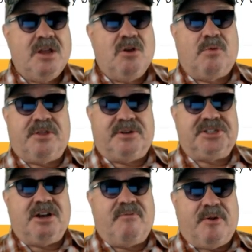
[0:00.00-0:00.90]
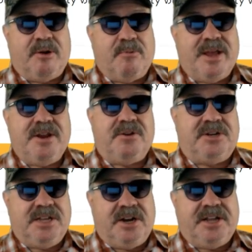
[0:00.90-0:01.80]
Whether it's covering rent,
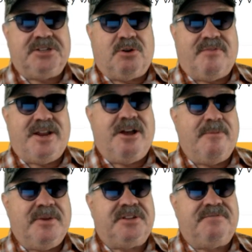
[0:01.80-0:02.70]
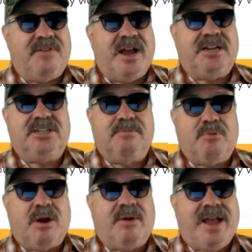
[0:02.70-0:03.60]
utilities, or even helping us find
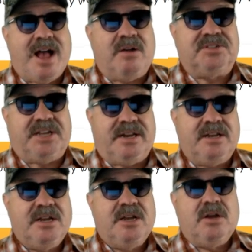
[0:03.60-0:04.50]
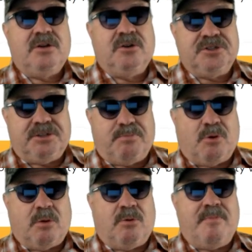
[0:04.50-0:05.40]
temporary housing, your
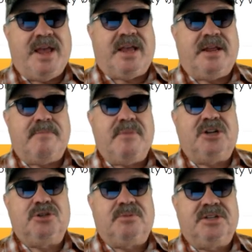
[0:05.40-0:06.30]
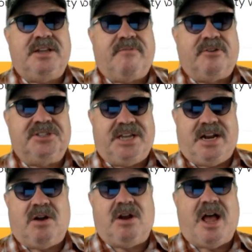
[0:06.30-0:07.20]
support will make an immeasurable difference in
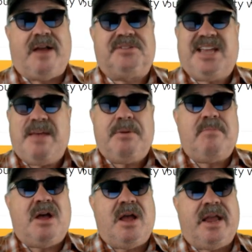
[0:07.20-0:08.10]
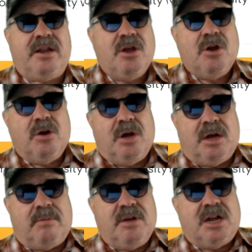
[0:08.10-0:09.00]
our lives. Keep in mind,
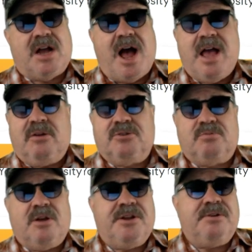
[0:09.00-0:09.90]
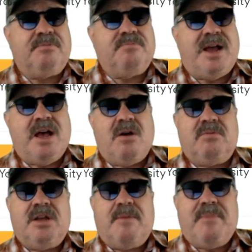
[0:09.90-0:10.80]
um, Kyle is running
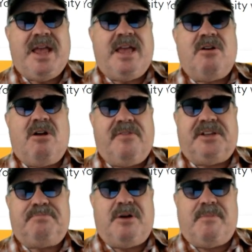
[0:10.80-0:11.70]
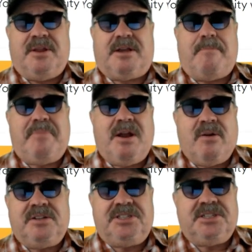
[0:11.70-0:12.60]
around making all these public
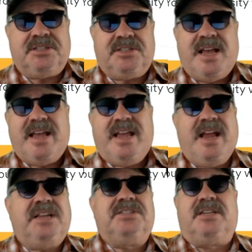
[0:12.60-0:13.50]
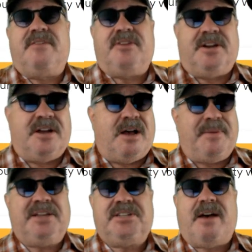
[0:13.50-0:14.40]
appearances. He's living it up.
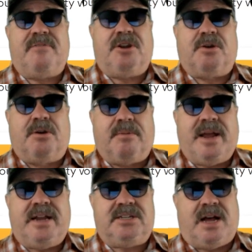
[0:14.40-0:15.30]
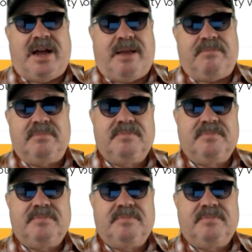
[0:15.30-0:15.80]
He's having a great time.